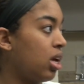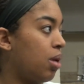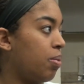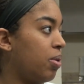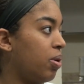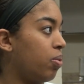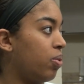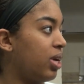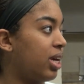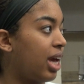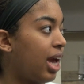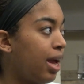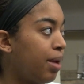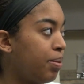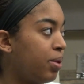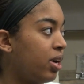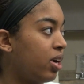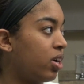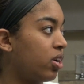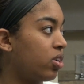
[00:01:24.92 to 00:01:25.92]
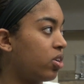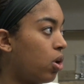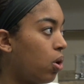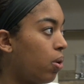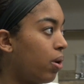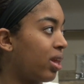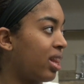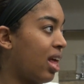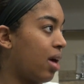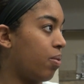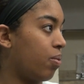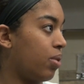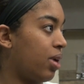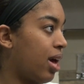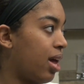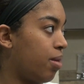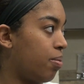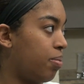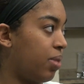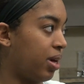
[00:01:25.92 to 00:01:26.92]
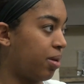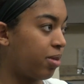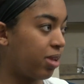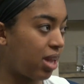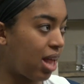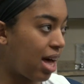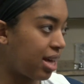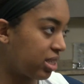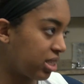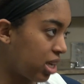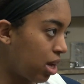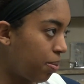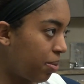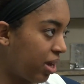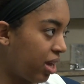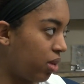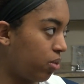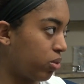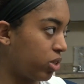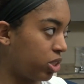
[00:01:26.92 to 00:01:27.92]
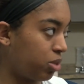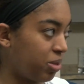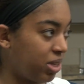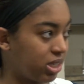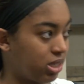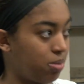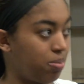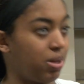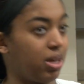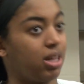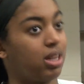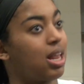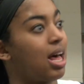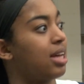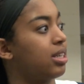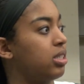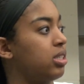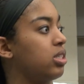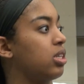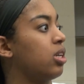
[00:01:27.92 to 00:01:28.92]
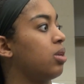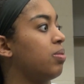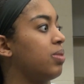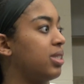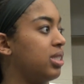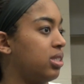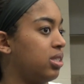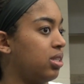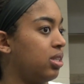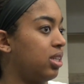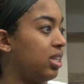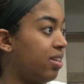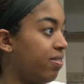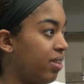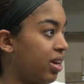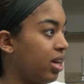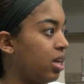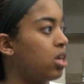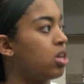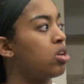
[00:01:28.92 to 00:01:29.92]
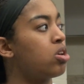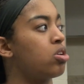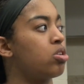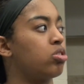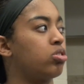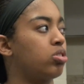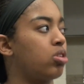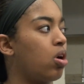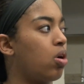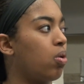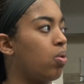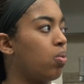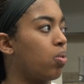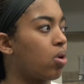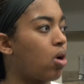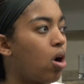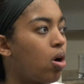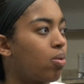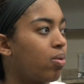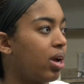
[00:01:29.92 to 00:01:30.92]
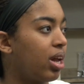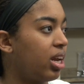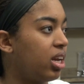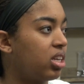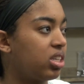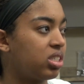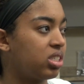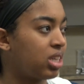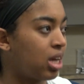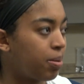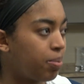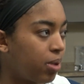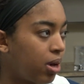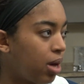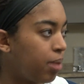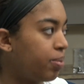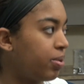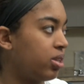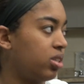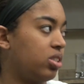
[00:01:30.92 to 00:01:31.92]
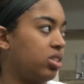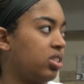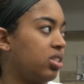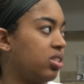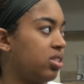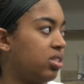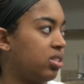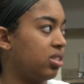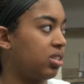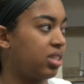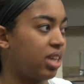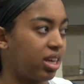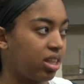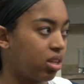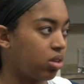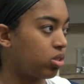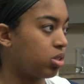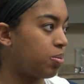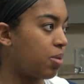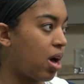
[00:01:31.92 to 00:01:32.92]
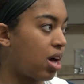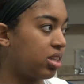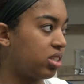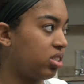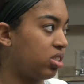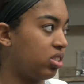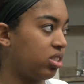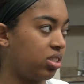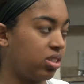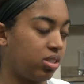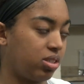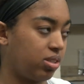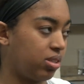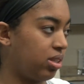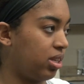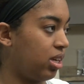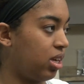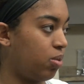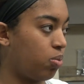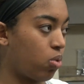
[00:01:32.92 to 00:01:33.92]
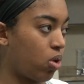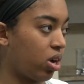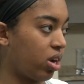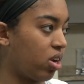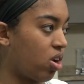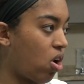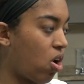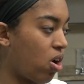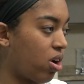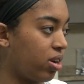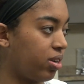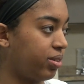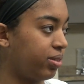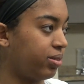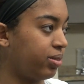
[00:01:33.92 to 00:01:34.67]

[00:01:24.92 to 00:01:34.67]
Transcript: I mean, we came here knowing that we had a big class coming in, which means a big class is going to be leaving. So we're all ready to step up and just take those spots and just keep working hard.